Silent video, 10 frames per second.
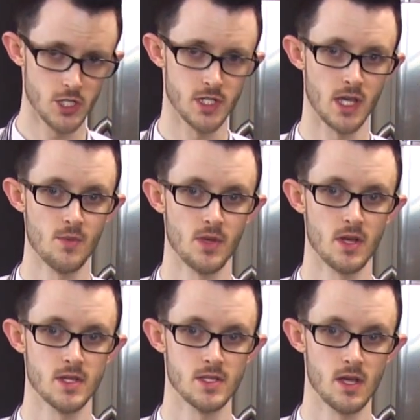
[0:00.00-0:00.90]
just to keep it
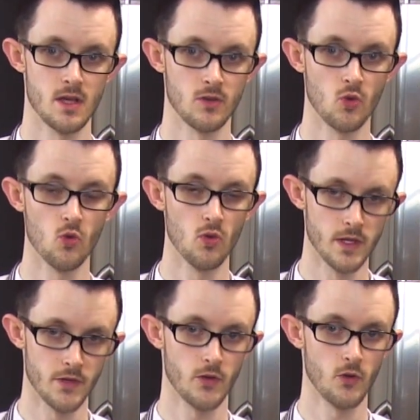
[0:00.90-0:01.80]
nice and cool
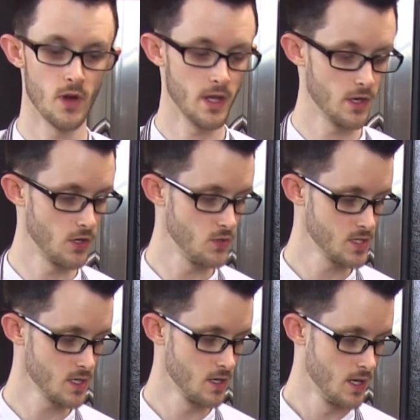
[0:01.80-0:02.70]
until you're ready to
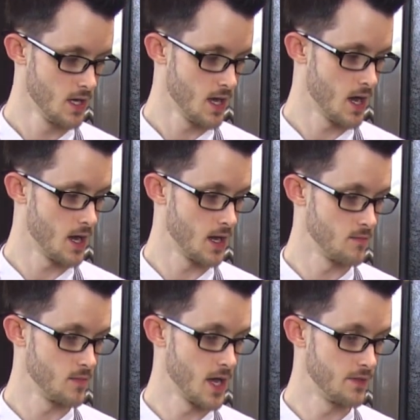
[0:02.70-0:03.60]
use it.
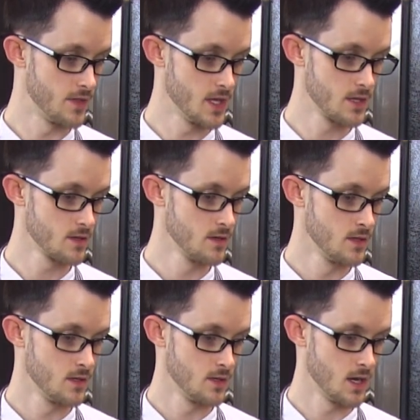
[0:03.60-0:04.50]
And then
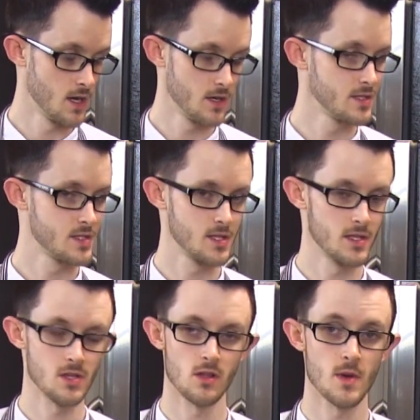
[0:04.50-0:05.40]

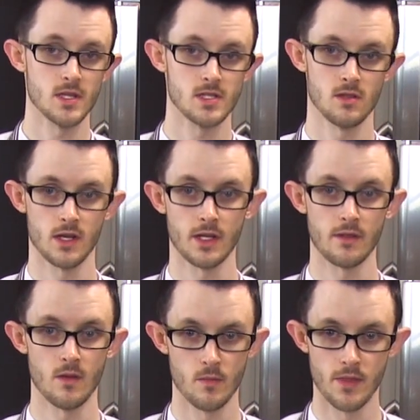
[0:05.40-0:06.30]
it's all about
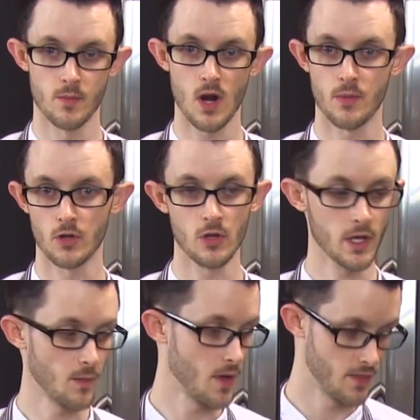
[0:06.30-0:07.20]
selecting the proper
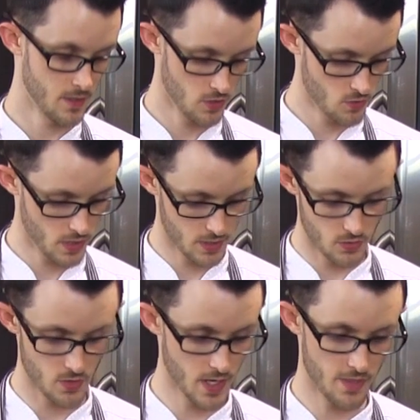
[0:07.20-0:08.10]
cooking method. You can
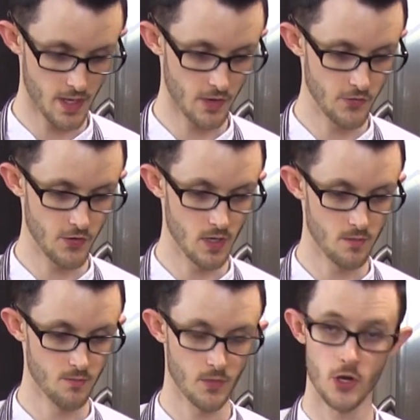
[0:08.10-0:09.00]
do anything
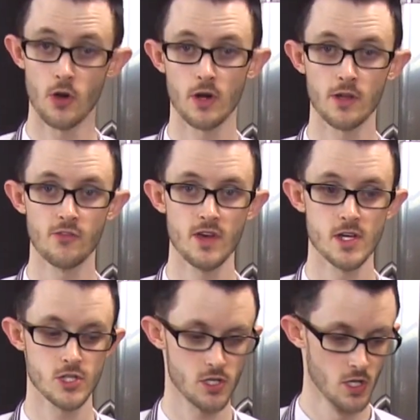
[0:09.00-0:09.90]
from curing
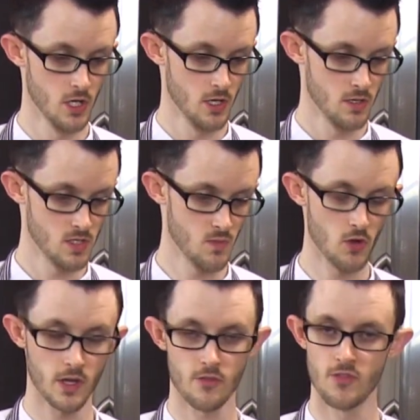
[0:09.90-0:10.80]
fish,
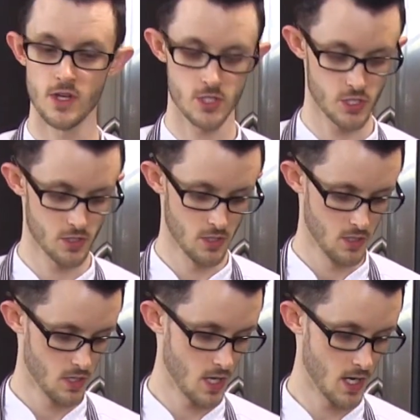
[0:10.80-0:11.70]
smoking fish.
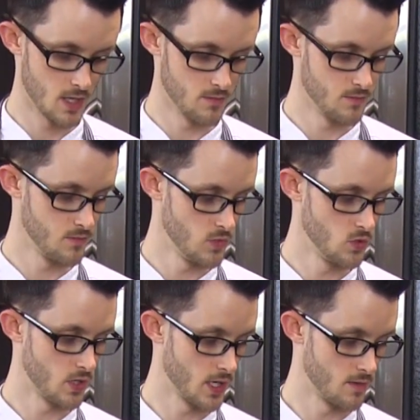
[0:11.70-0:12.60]

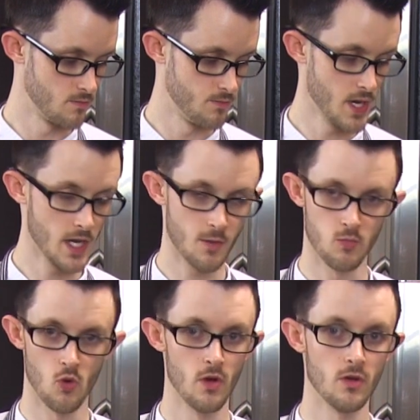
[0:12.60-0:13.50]
You can bake,
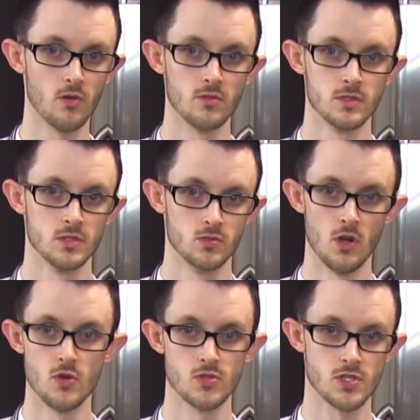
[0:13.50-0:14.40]
broil,
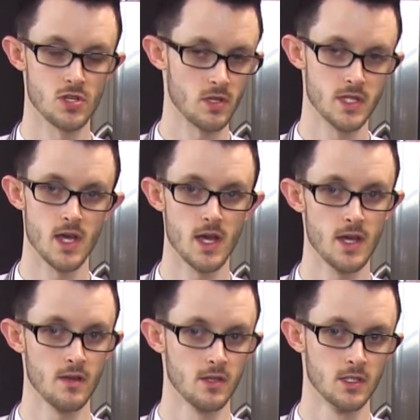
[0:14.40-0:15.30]
roast,
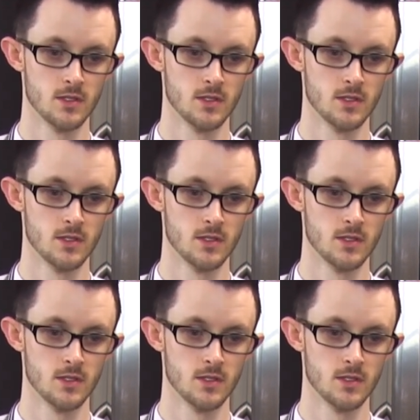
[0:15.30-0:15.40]
saute,